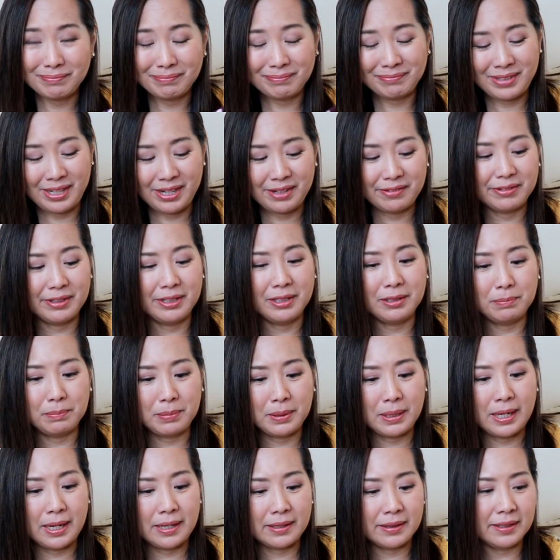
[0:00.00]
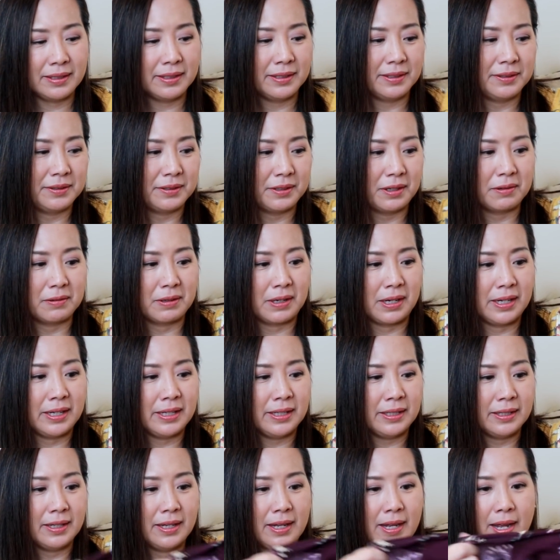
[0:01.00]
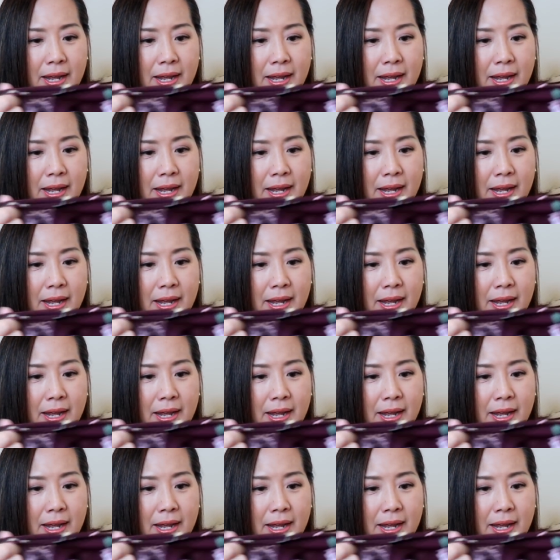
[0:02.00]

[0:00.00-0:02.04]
favorite, but I think it's all right.